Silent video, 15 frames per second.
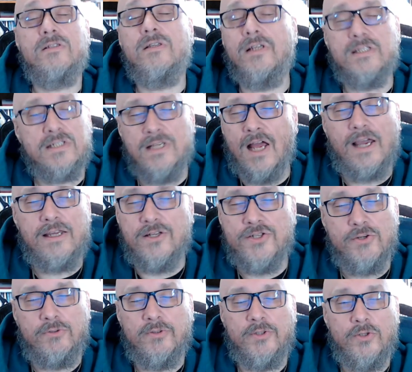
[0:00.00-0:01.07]
it's not going to
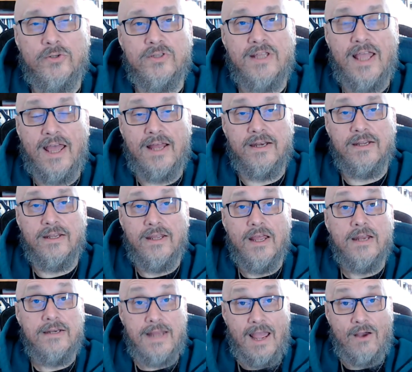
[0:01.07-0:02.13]
shoot the dude in the head.
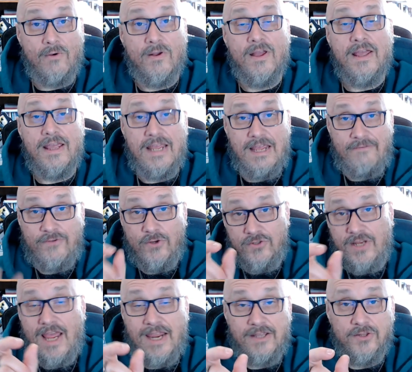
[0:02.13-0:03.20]
Now, if you'd
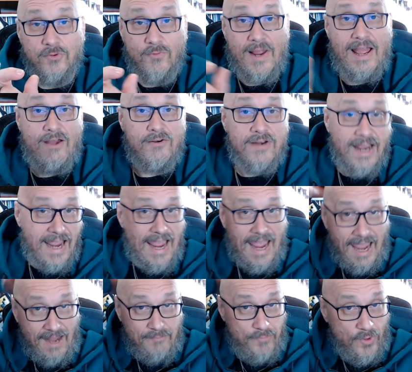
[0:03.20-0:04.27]
taken the round
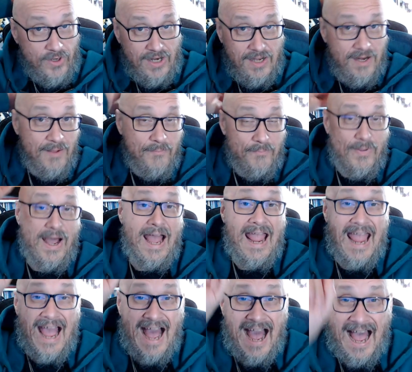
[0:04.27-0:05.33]
and put it in
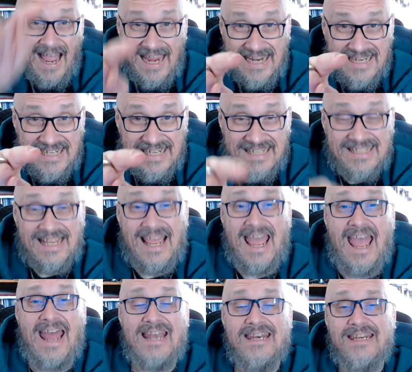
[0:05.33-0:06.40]
behind his
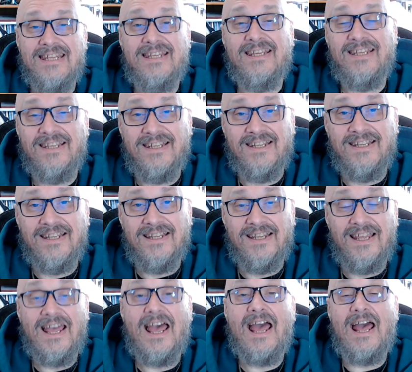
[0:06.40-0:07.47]
head
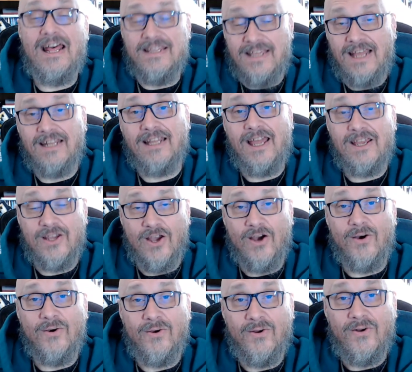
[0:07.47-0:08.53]
and then let
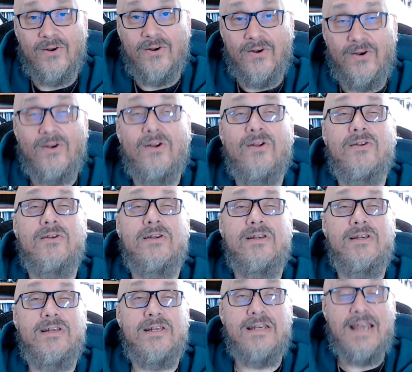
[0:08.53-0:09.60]
go,
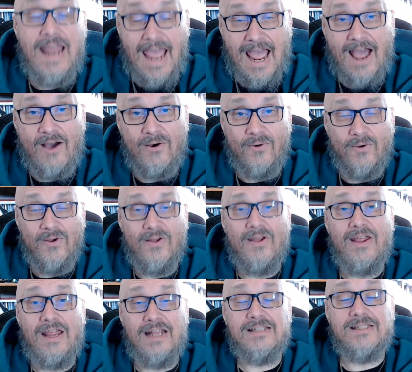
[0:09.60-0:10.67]
now
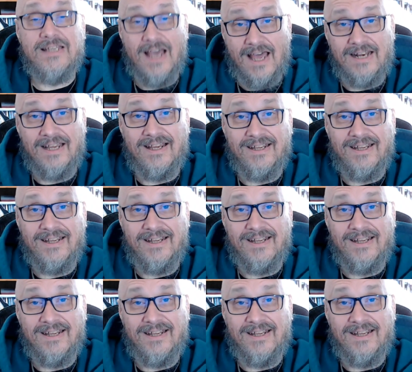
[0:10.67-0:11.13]
it's gonna.